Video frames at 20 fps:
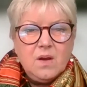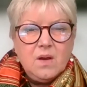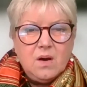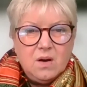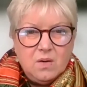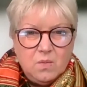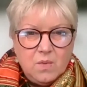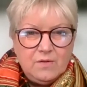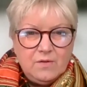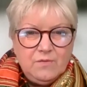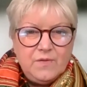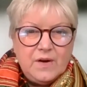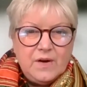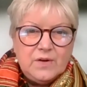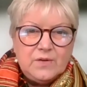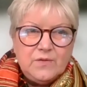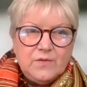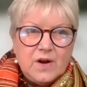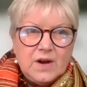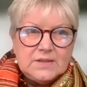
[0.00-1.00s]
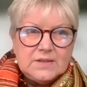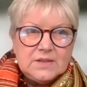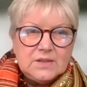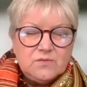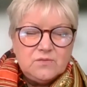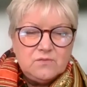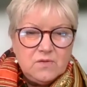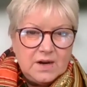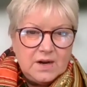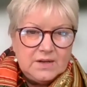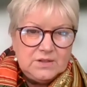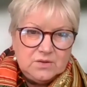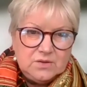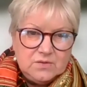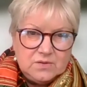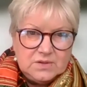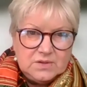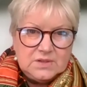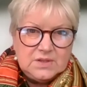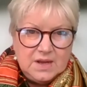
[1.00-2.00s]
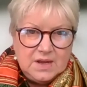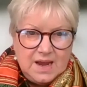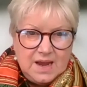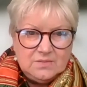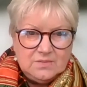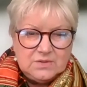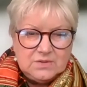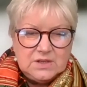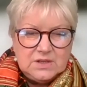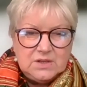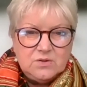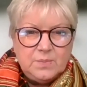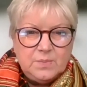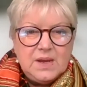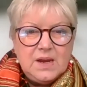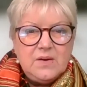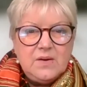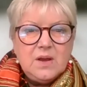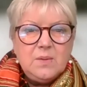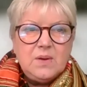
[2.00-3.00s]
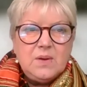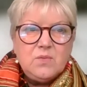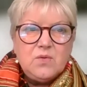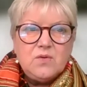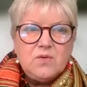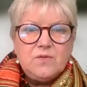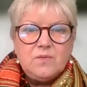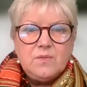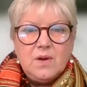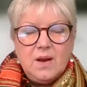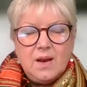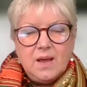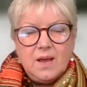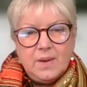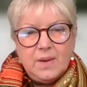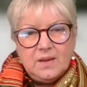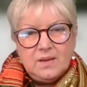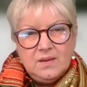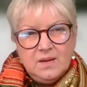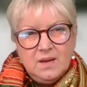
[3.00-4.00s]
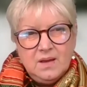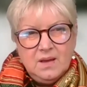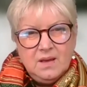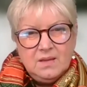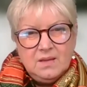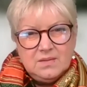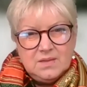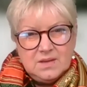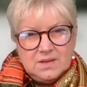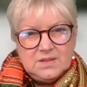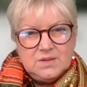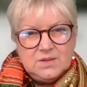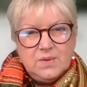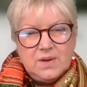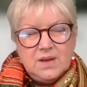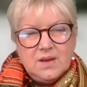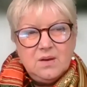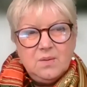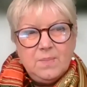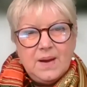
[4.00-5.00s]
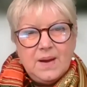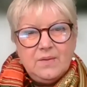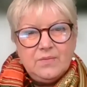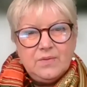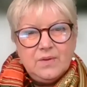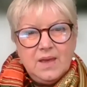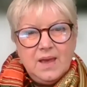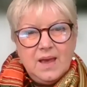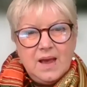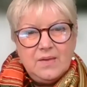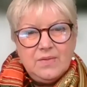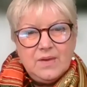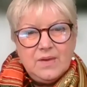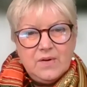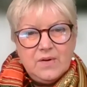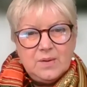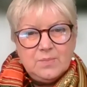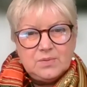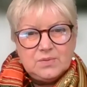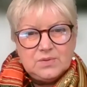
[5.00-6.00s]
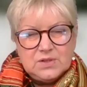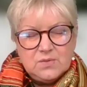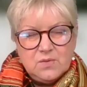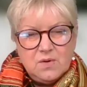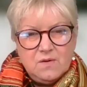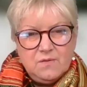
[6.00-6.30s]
our welfare advisors right across the county. You'll be hearing a bit more from Chloe this week about the care they're able to